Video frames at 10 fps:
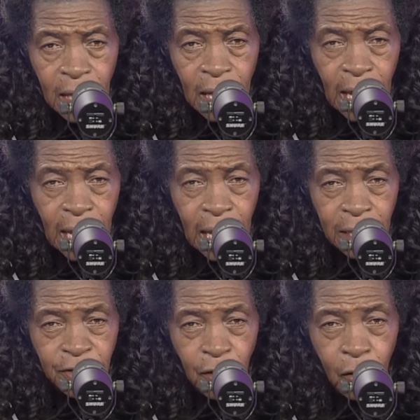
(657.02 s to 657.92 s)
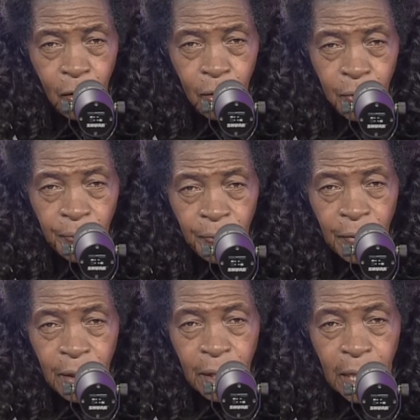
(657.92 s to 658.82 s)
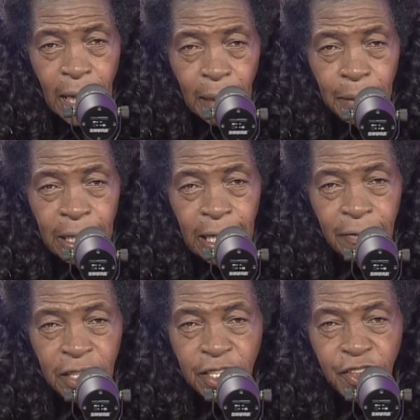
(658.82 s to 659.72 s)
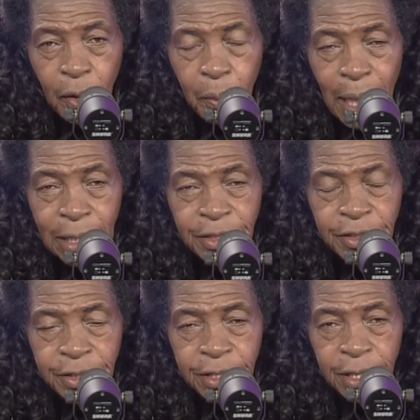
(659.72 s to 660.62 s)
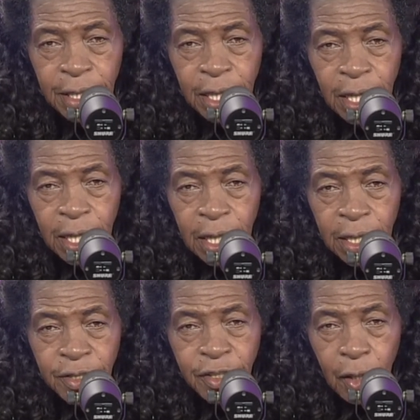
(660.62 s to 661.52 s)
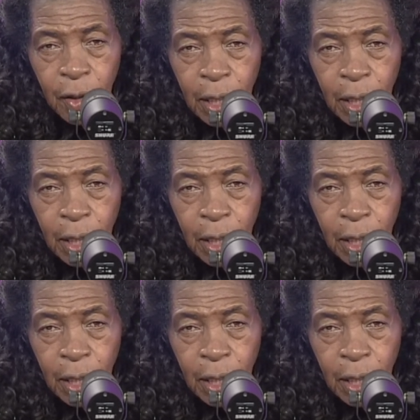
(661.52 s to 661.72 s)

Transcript: And so I mean, even so much so